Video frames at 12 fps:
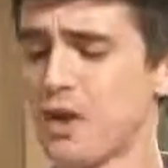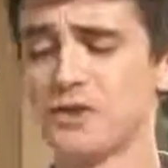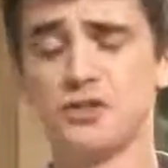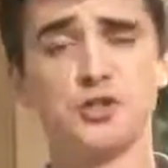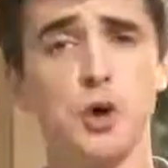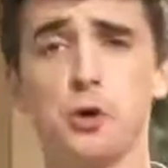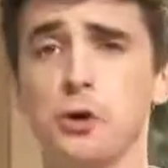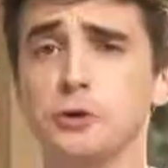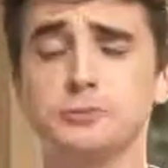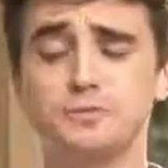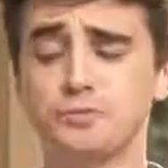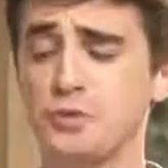That is so
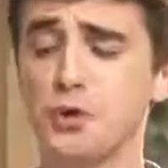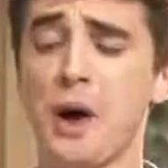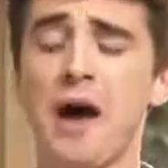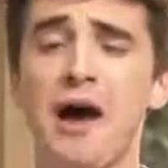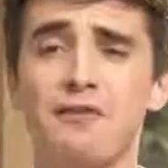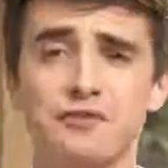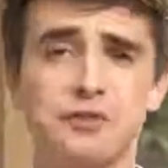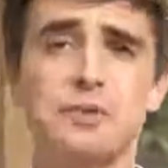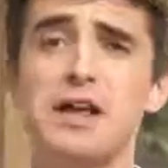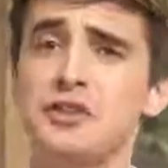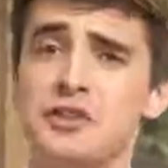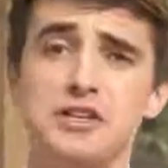good. You have to
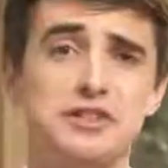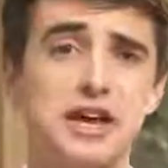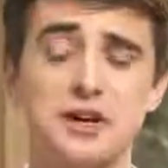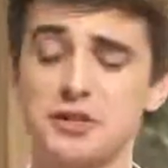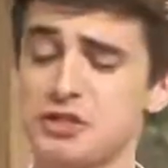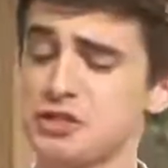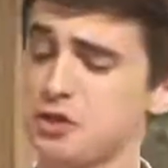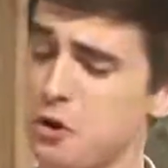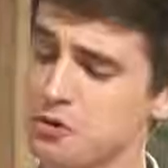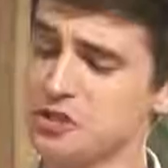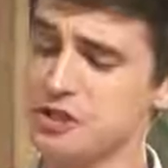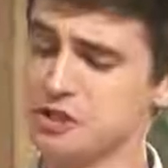make these. They are
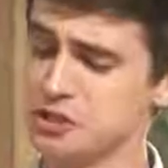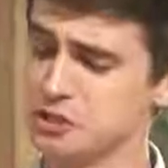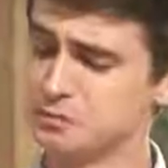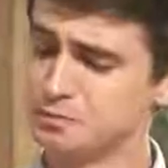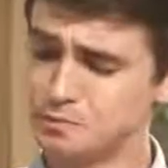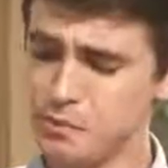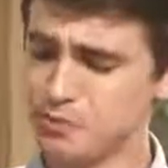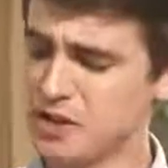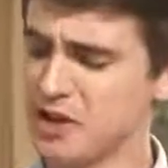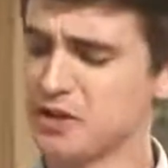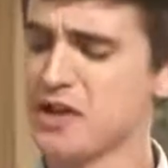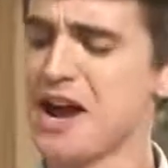so delicious.
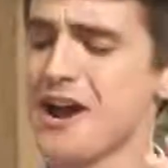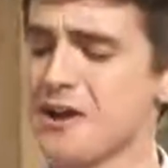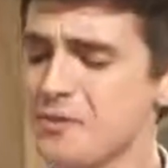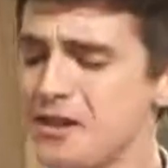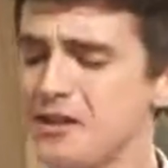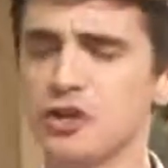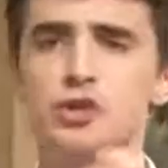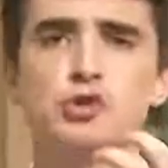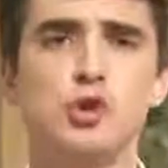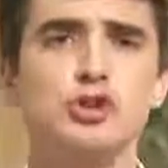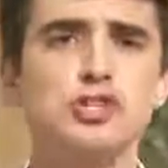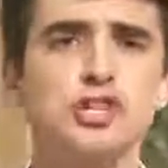They're caramelly, they're
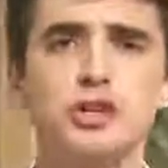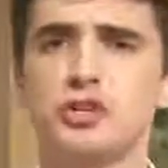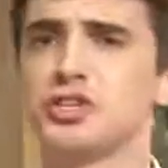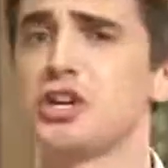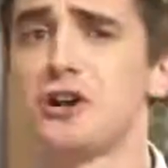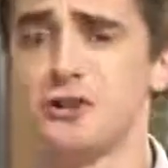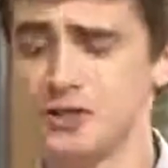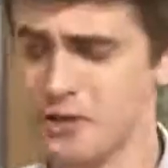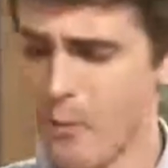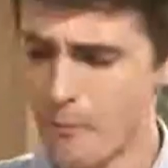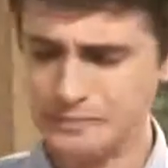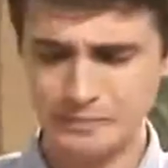crunchy, they're
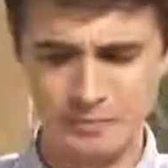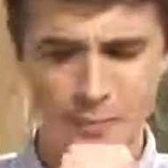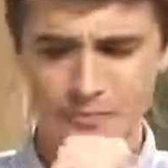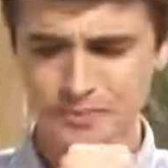chocolatey. Mm.